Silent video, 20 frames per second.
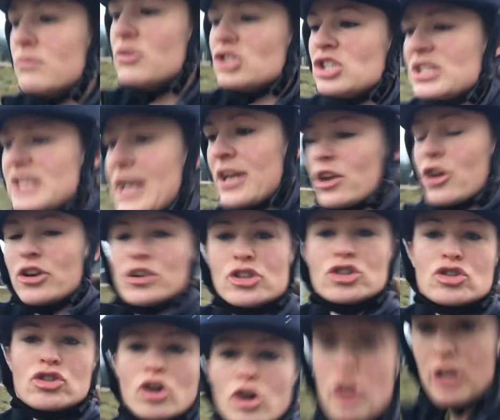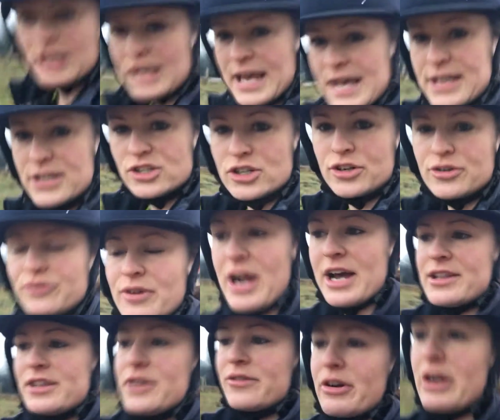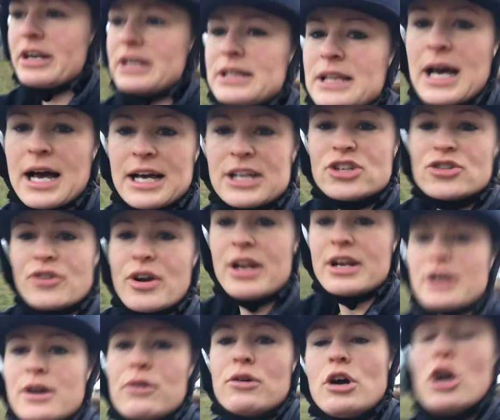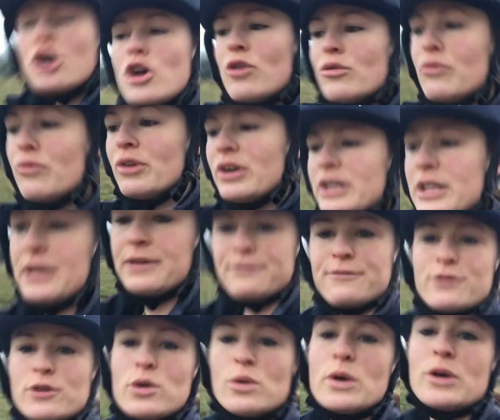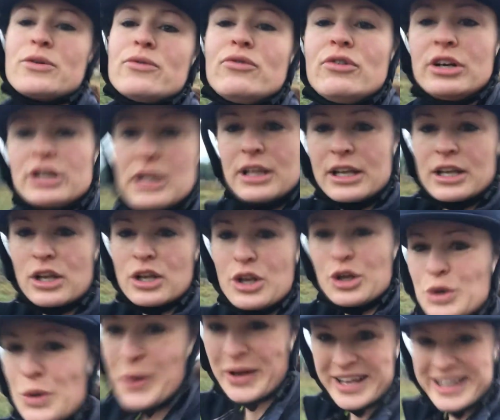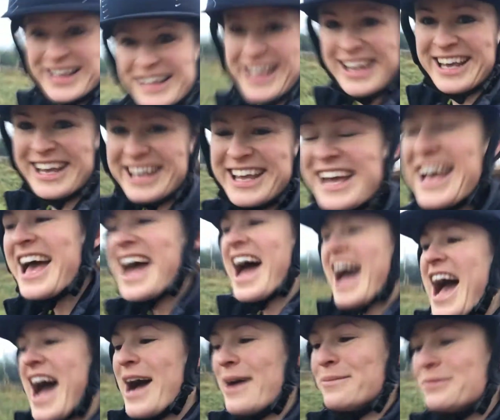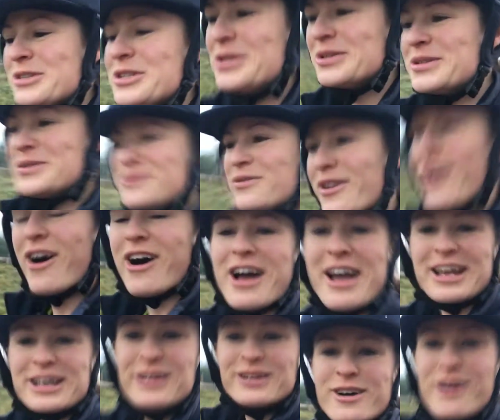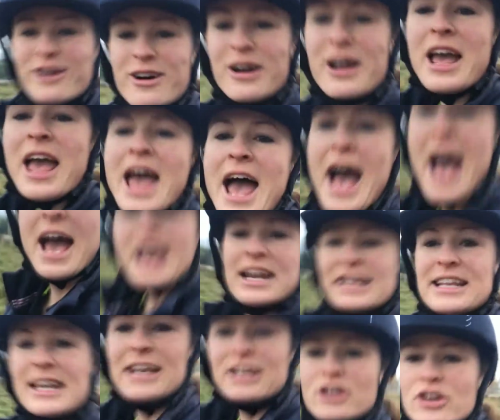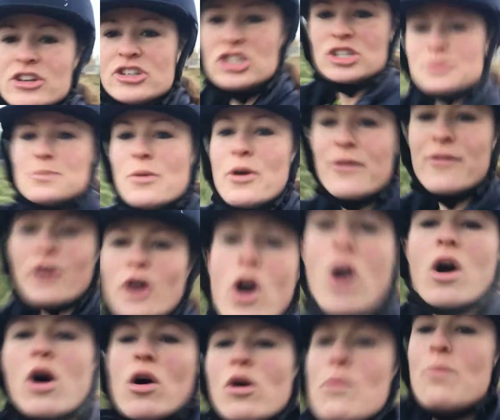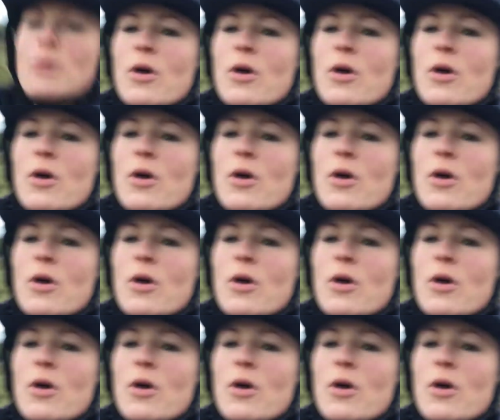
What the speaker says: just getting her to trot and canter around the arena, large arena, really forward, really quickly. She was flying along, and getting her just move her whole